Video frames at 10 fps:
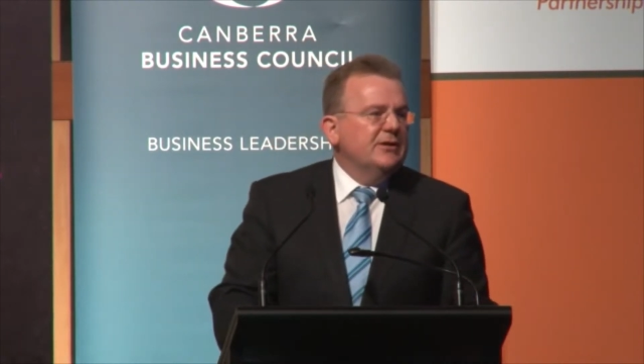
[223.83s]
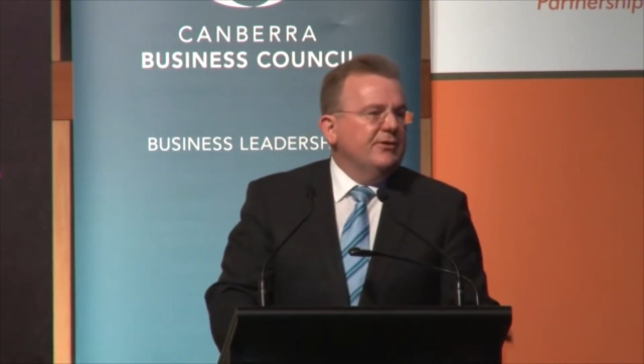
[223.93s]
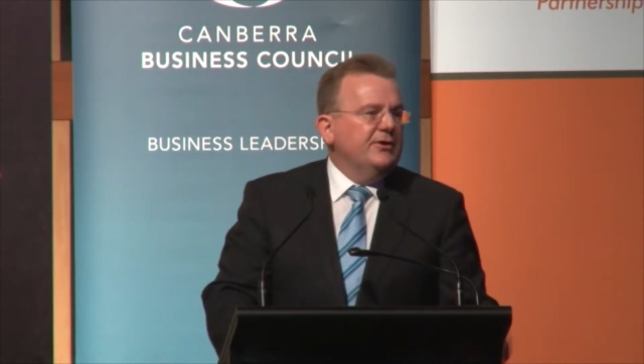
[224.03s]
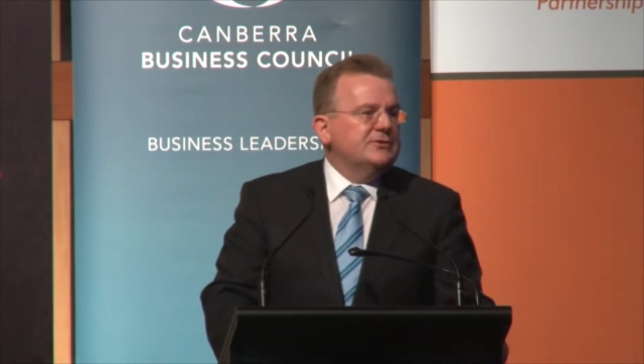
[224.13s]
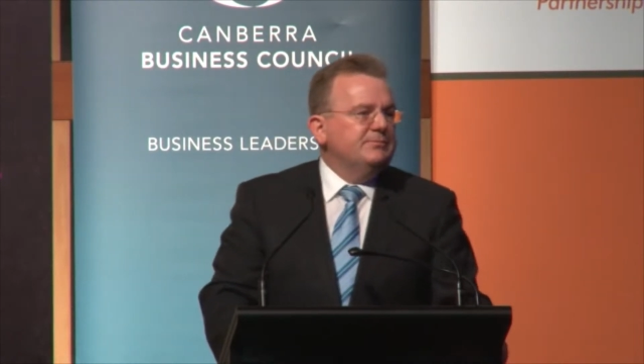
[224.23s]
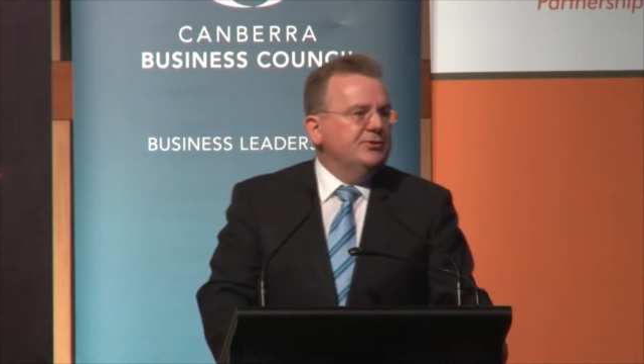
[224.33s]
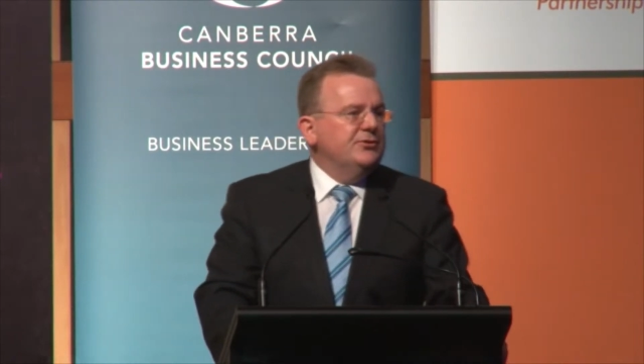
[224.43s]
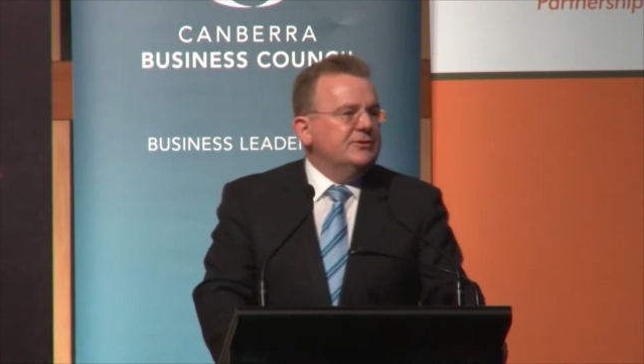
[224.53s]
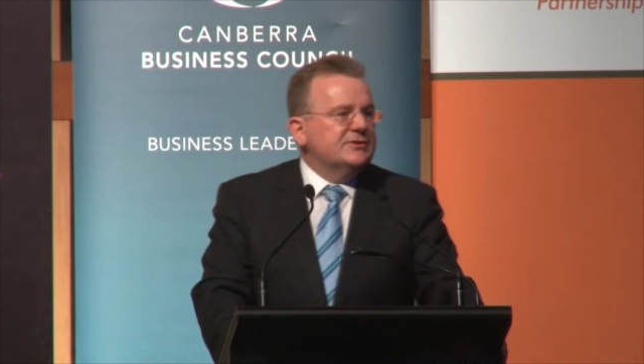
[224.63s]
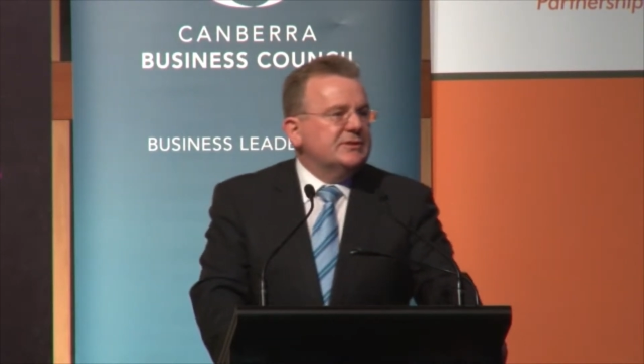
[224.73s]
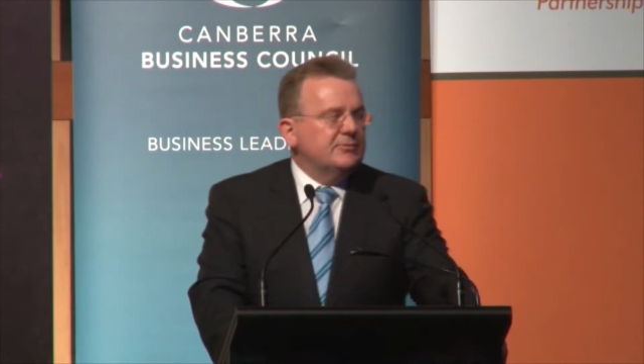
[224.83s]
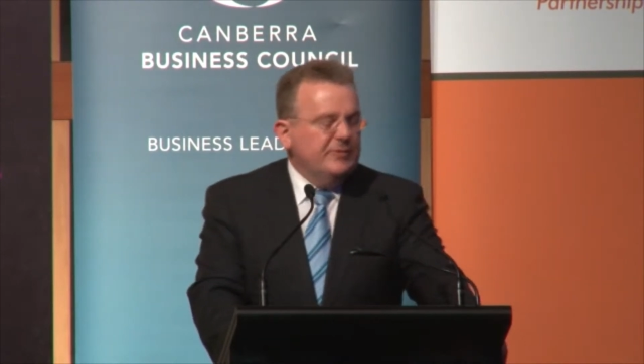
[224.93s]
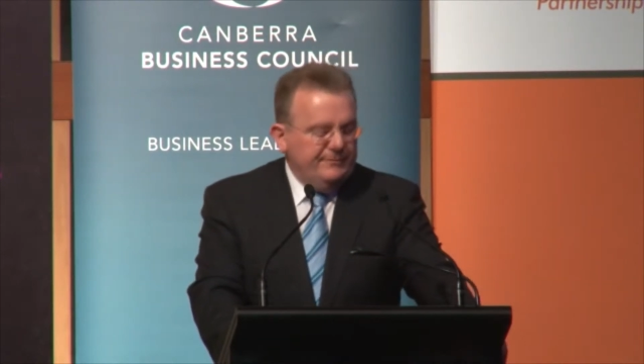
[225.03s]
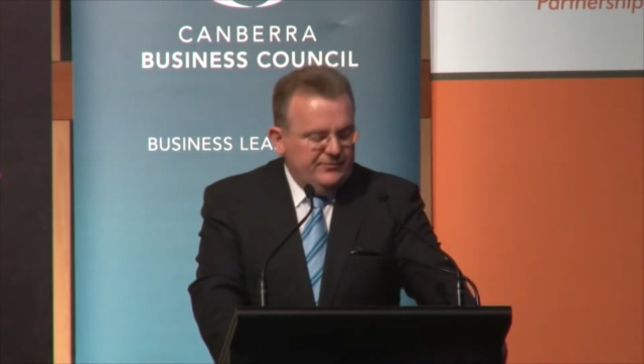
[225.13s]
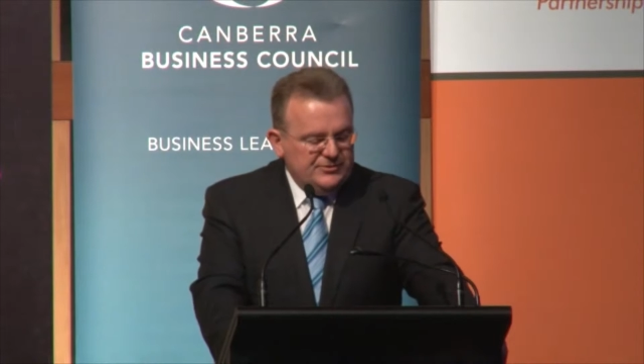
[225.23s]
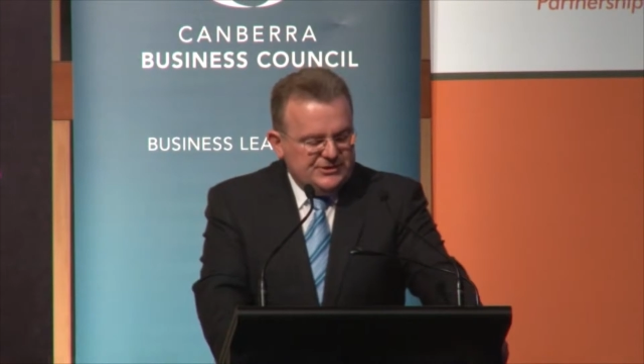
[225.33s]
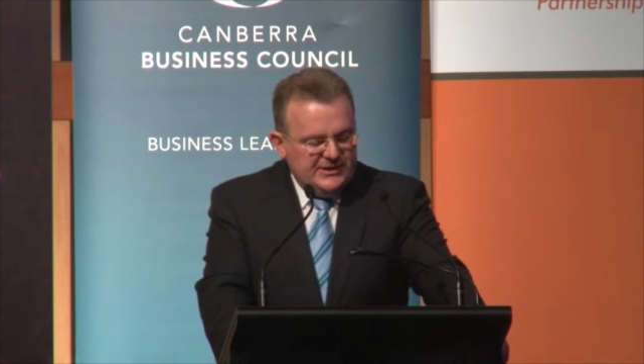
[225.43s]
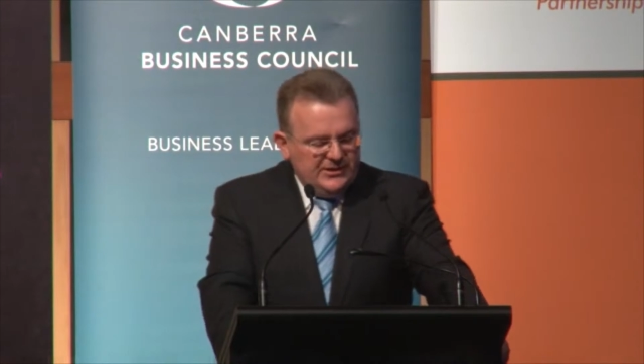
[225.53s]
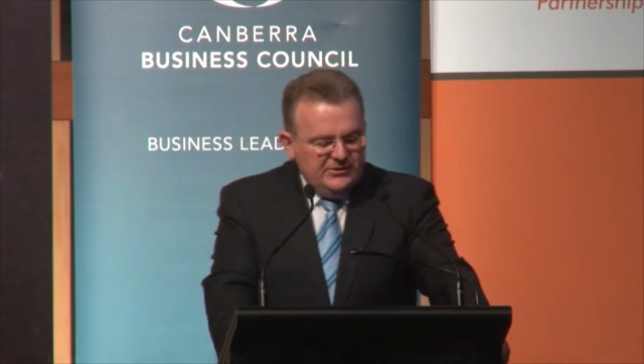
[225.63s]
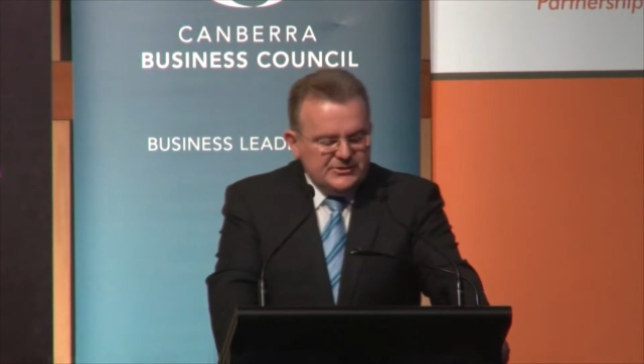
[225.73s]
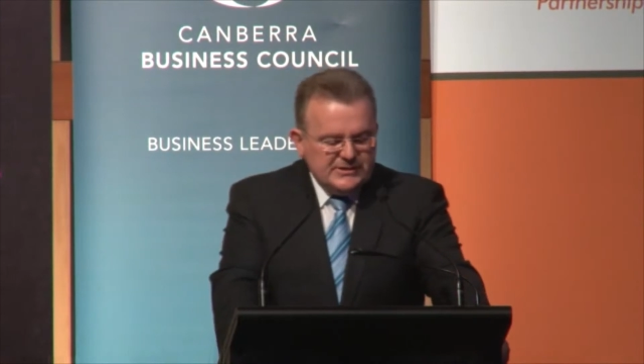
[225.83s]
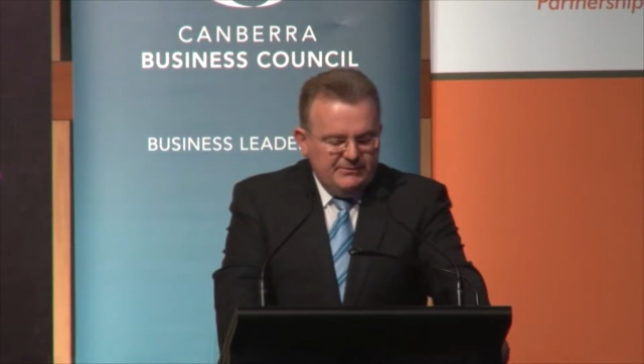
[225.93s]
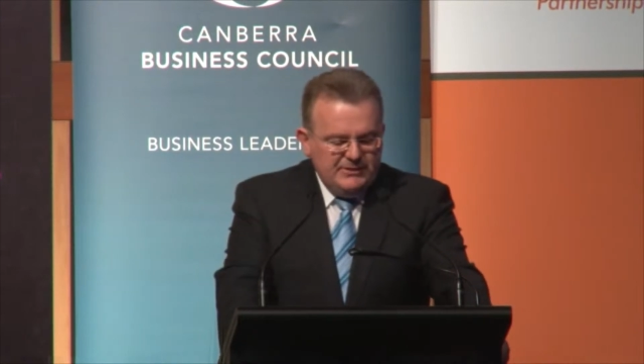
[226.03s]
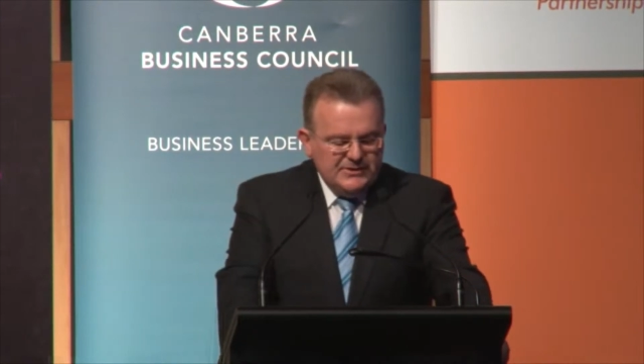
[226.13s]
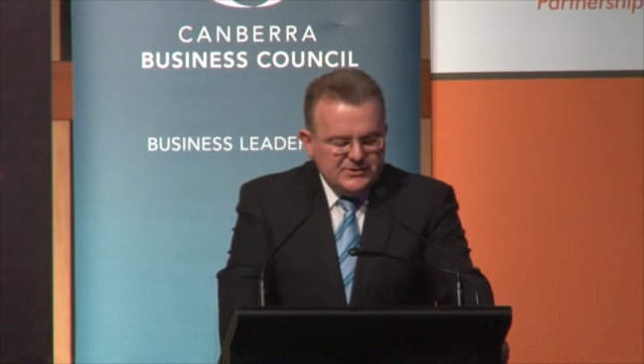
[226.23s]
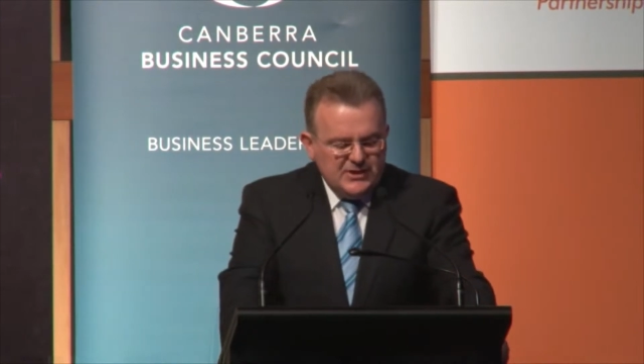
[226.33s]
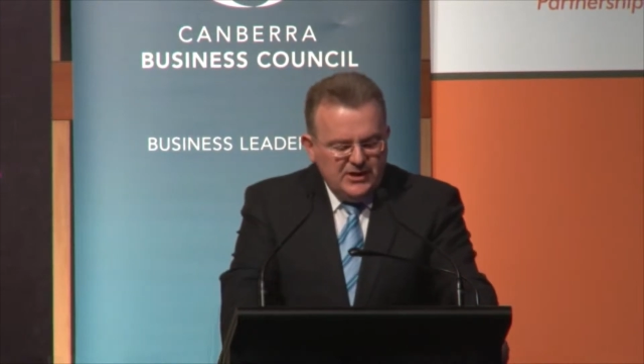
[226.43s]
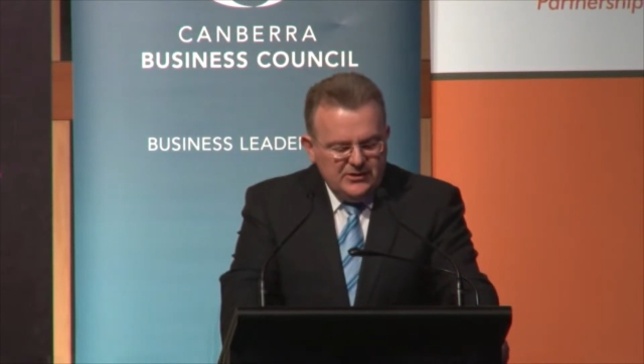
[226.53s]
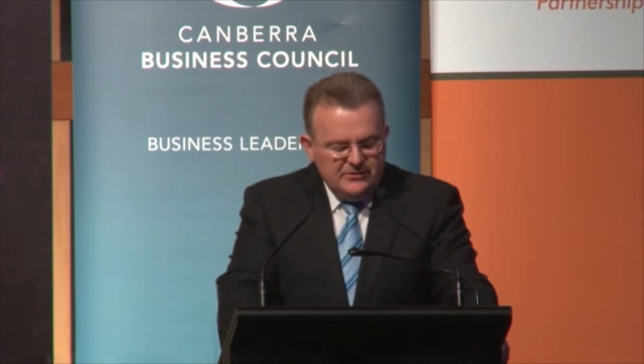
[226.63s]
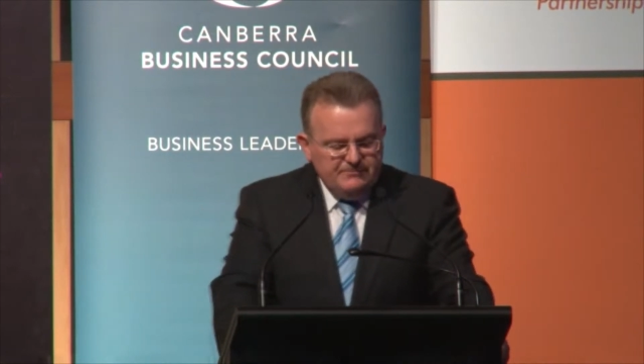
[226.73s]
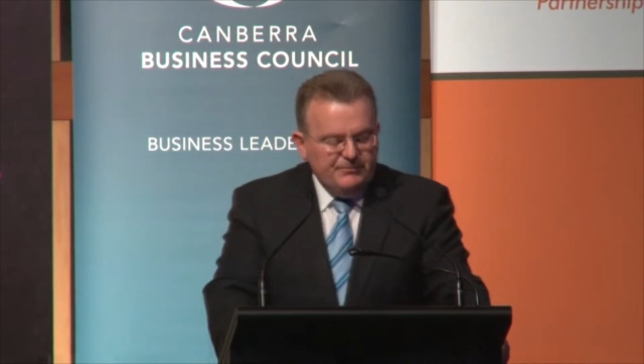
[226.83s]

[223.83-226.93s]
those burdens that we foreshadowed some years ago.